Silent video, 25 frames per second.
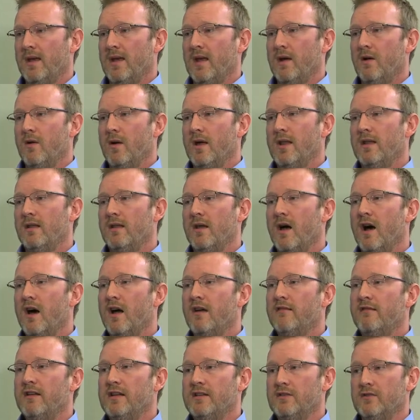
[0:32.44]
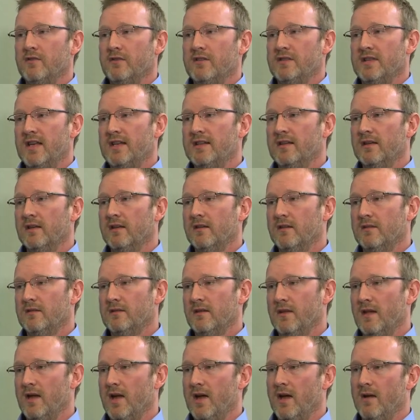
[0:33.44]
Now, in high resource
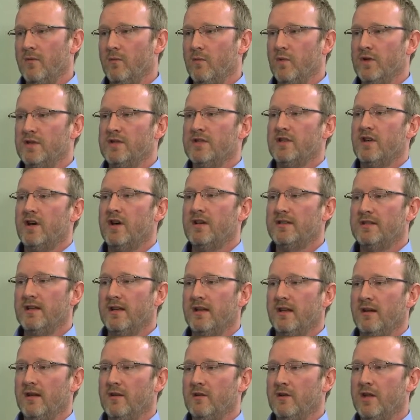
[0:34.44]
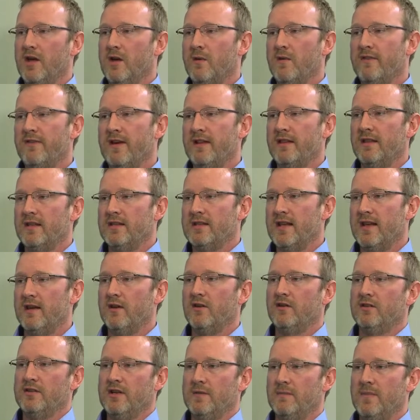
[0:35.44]
settings, um, we're starting, although we've had the
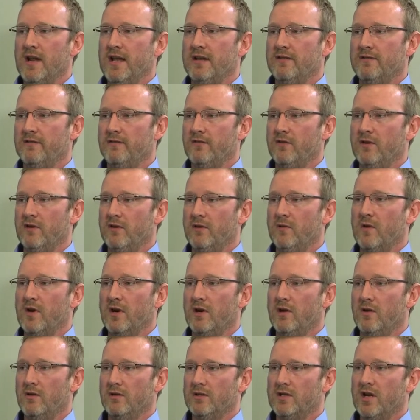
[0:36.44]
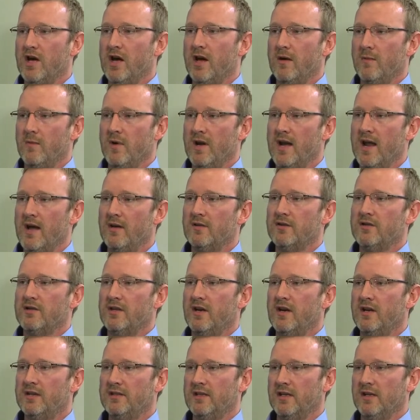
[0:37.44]
technology in place for quite a long time, we're now
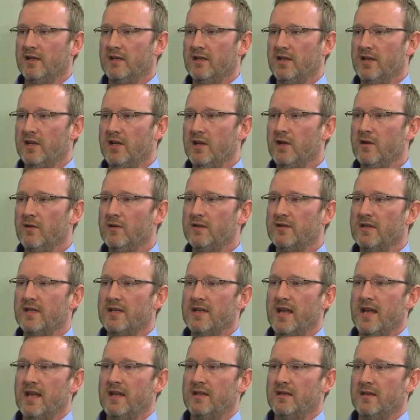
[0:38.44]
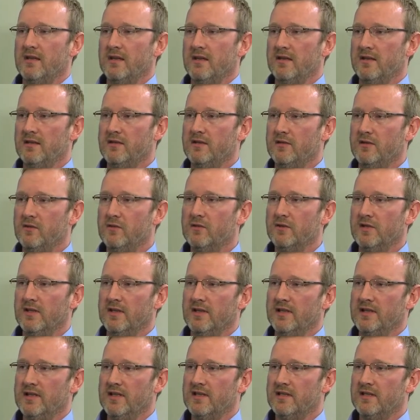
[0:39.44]
starting to use the data that's stored
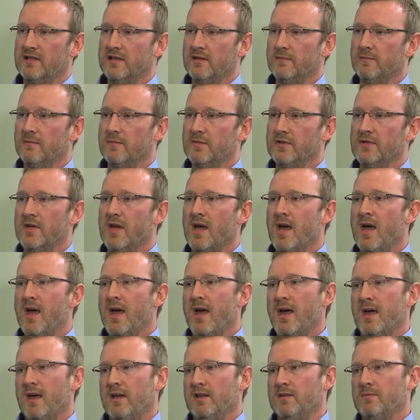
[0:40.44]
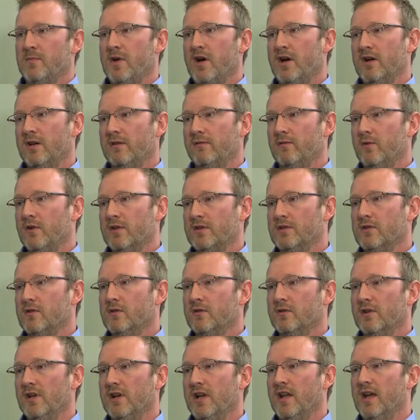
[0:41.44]
in the systems as part of what's
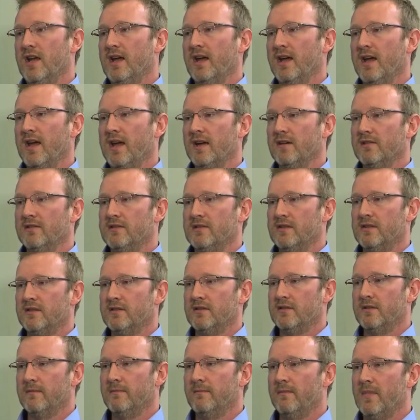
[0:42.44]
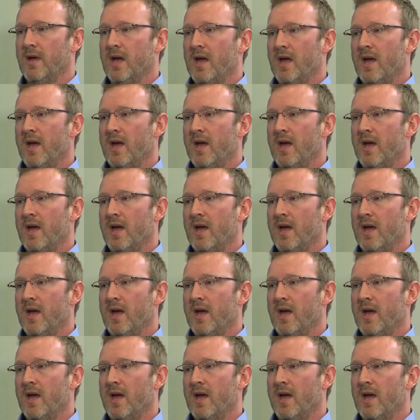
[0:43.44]
called a learning health system.